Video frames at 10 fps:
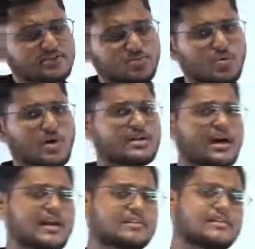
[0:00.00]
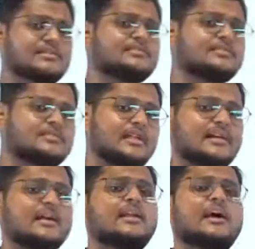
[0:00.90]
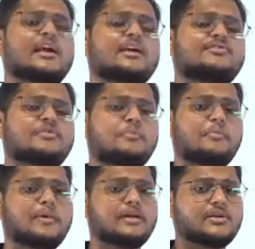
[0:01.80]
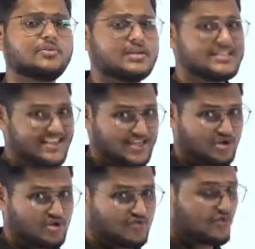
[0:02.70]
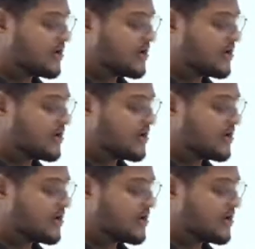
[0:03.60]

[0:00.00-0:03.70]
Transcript: What are the risks that can arise from a particular sector of